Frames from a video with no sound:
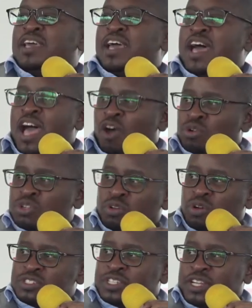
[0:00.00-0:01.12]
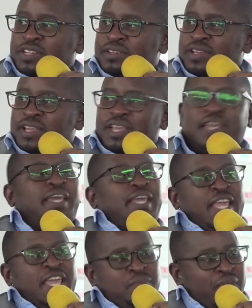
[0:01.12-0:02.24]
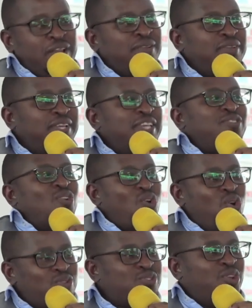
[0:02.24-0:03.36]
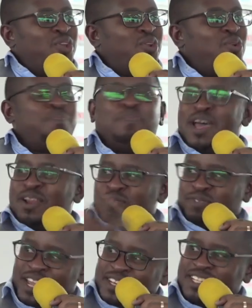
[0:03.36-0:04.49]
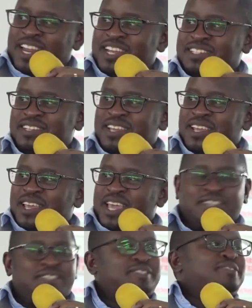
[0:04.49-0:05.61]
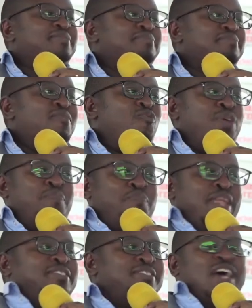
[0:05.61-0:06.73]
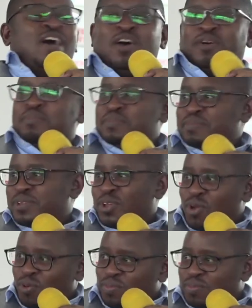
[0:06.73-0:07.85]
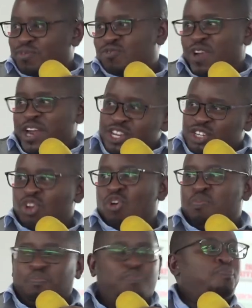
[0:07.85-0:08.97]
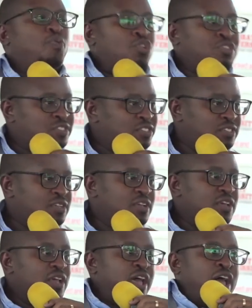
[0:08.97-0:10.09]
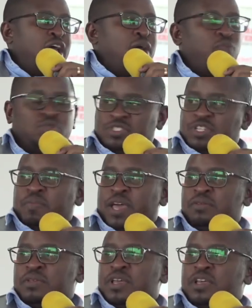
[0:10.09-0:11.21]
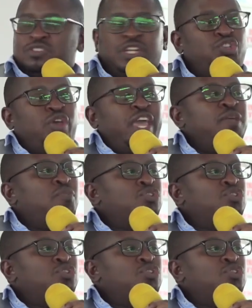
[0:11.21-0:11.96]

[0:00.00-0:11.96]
are also hosted. Email is also, you know, part of the internet. It's replaced our, you know, traditional post email, so that you're able